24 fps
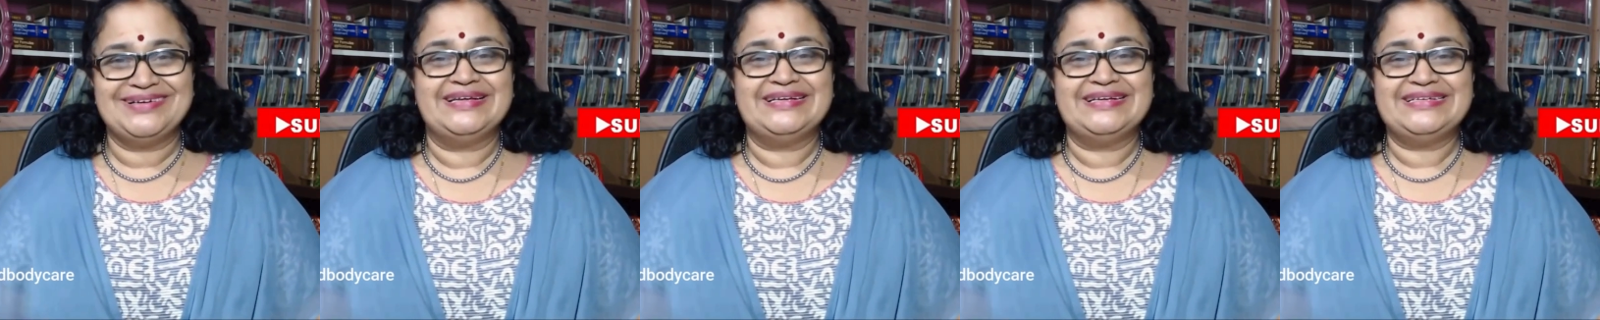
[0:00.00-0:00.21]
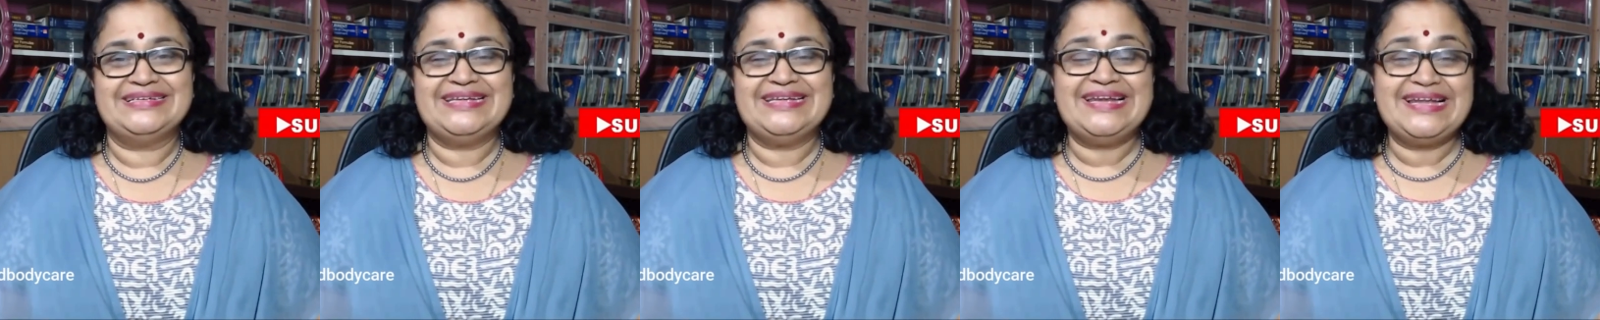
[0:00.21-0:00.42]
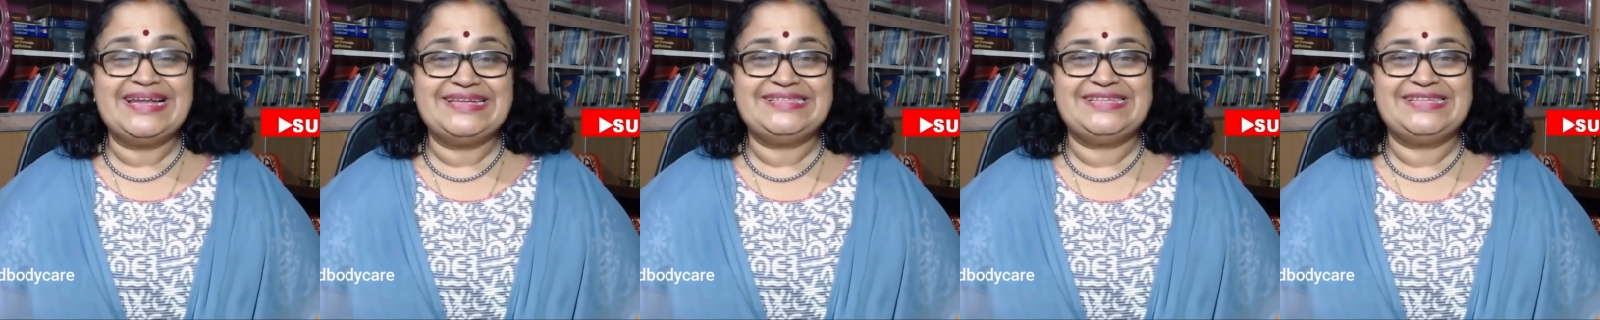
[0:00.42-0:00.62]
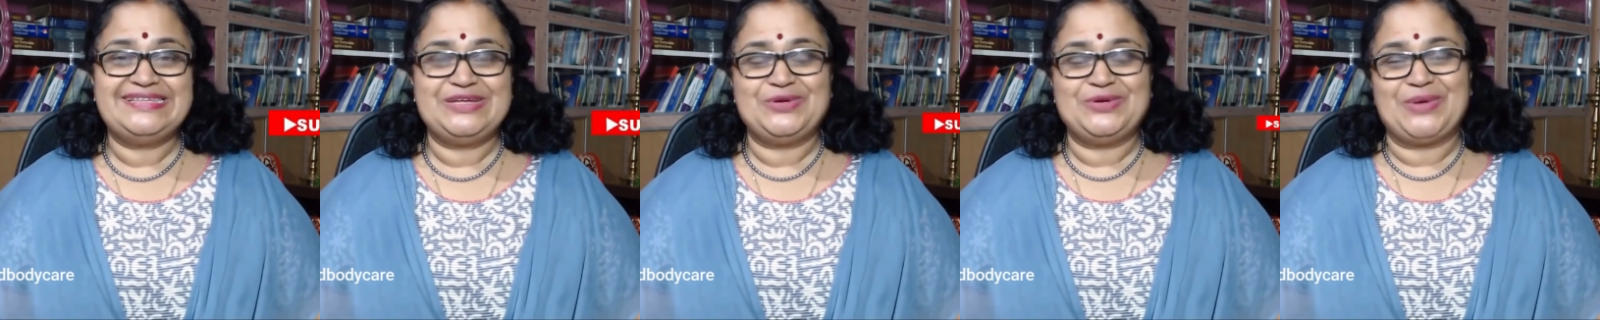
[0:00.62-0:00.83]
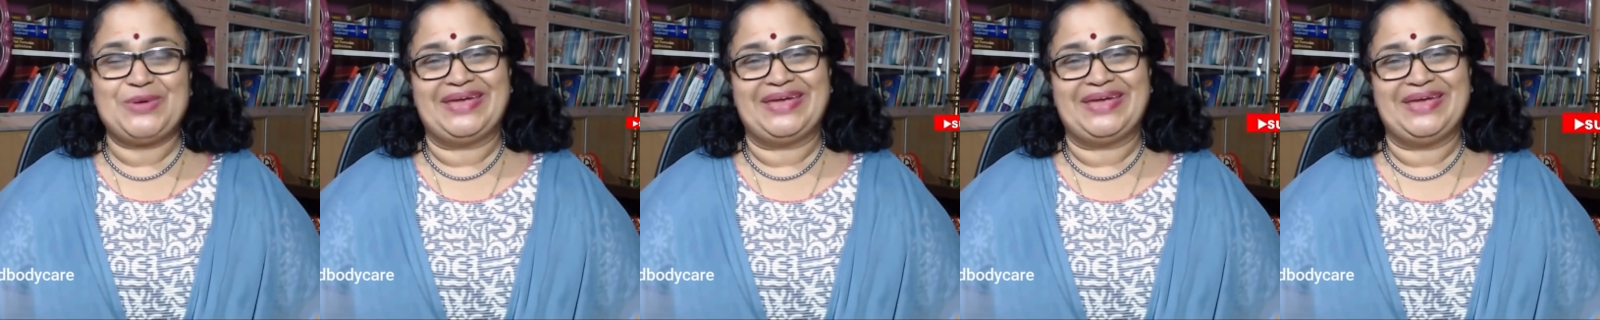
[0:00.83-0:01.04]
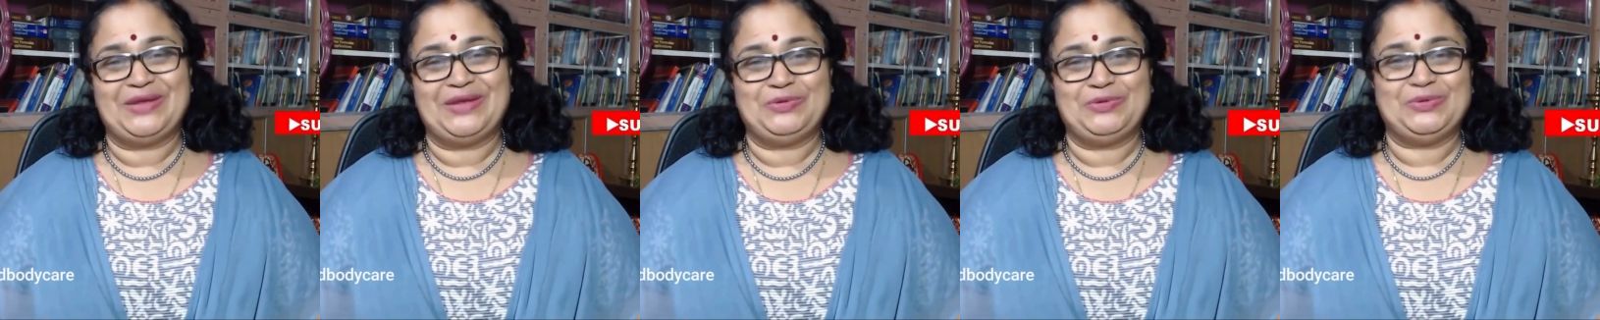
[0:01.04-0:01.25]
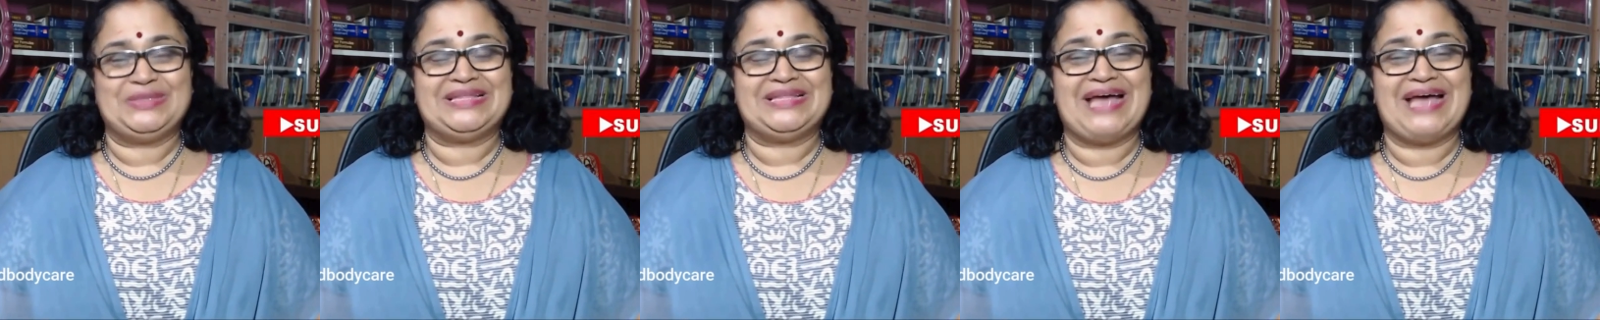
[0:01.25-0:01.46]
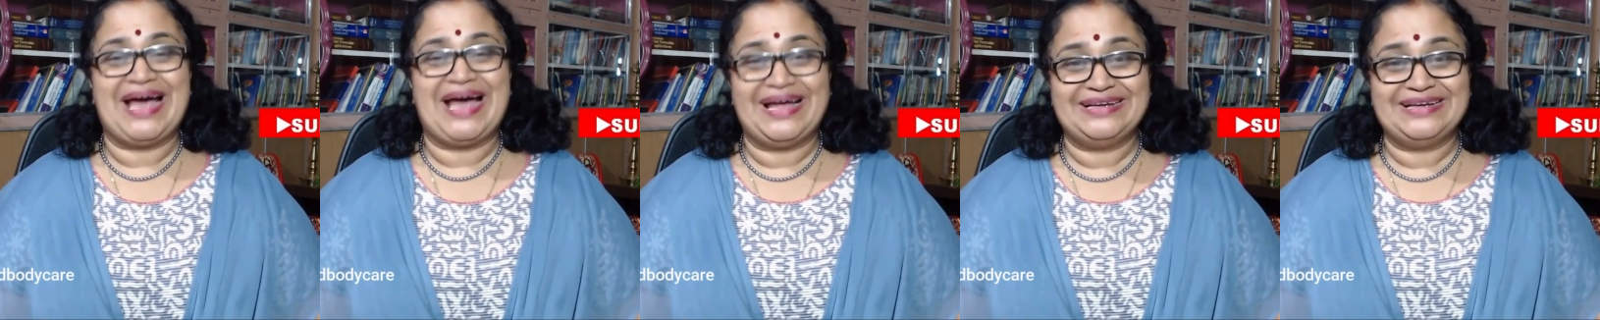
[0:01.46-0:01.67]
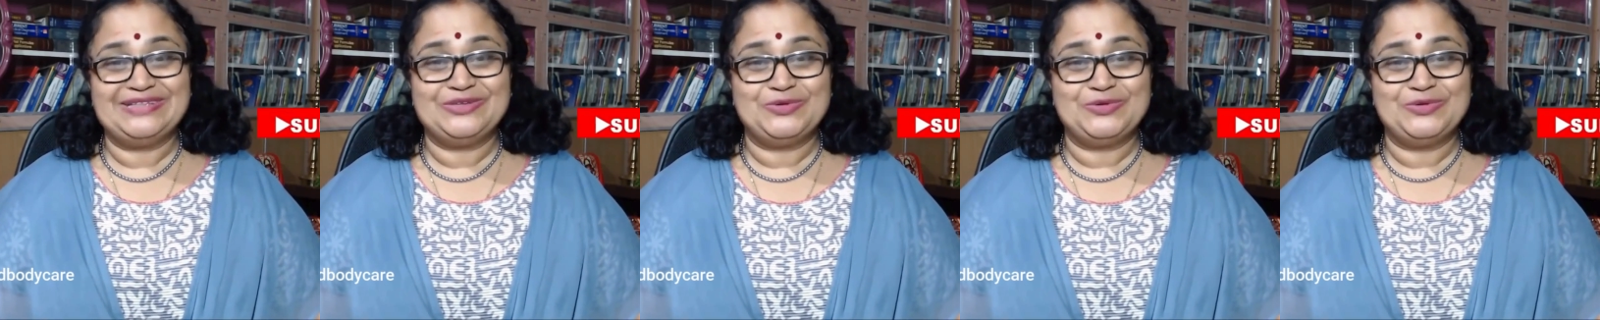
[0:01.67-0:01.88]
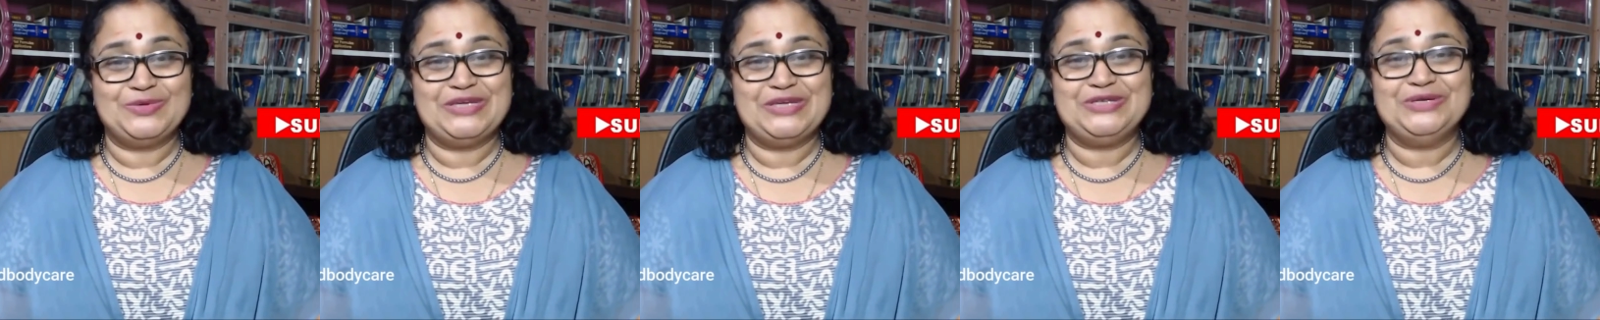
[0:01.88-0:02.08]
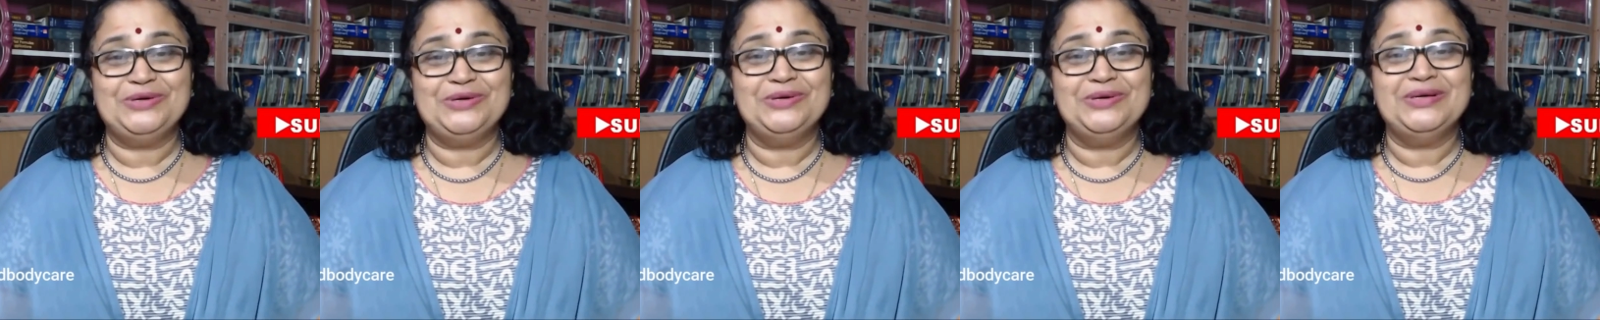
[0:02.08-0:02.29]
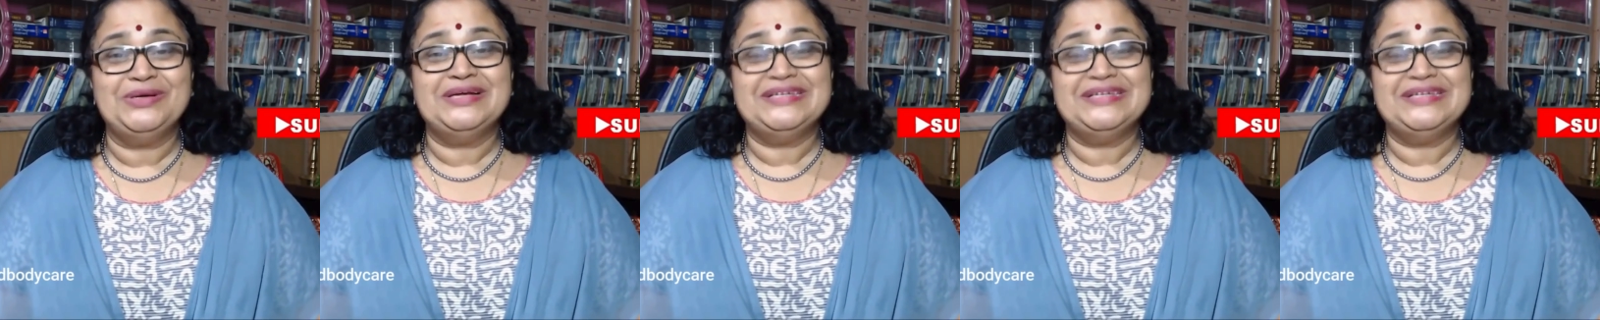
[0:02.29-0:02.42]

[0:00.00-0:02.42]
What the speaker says: Till I see you again with another video,